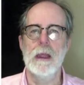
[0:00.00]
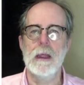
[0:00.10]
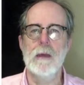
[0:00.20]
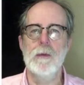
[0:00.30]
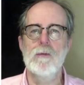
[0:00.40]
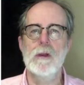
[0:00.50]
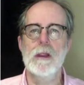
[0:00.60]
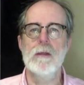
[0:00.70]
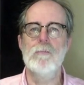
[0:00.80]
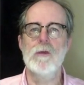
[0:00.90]
can be
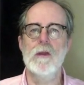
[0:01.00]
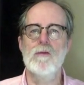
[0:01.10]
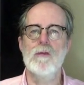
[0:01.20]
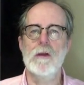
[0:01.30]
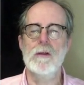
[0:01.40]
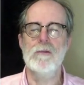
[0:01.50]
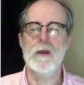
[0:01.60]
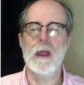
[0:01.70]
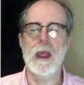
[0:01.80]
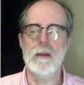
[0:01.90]
really instructive
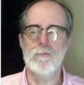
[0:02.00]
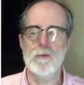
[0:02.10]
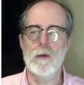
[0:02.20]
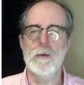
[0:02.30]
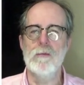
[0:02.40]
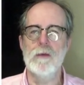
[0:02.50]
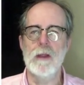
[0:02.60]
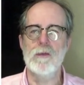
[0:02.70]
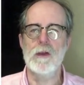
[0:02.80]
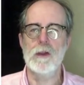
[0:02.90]
and informative
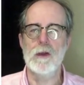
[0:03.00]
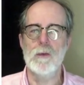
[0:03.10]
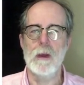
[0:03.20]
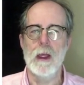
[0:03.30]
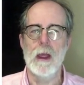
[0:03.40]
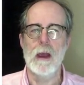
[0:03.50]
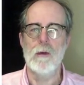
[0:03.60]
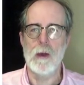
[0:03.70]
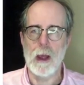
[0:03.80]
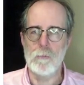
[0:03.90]
at telling you
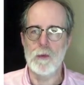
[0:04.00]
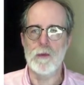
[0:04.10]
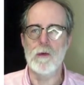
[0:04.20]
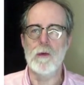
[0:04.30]
what the